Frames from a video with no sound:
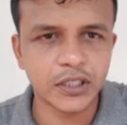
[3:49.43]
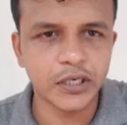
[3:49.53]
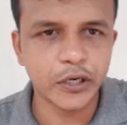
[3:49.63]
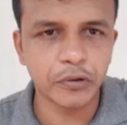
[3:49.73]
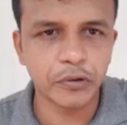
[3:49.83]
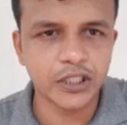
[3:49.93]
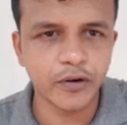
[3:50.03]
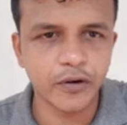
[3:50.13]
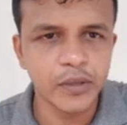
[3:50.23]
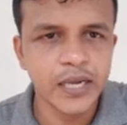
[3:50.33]
equation
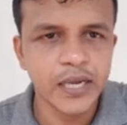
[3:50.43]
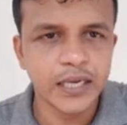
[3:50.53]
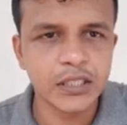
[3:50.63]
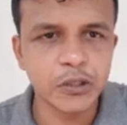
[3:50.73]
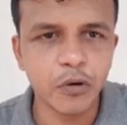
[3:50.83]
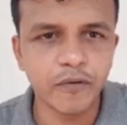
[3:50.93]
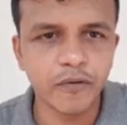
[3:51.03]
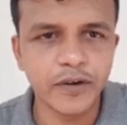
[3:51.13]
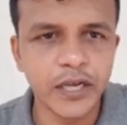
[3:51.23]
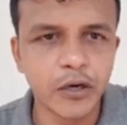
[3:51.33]
form. It is u of
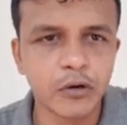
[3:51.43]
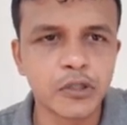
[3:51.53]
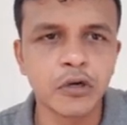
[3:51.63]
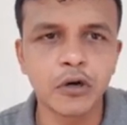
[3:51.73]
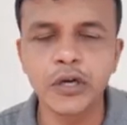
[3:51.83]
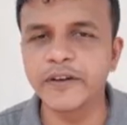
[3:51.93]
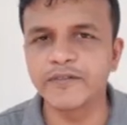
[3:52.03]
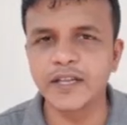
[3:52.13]
t equal to 0 if t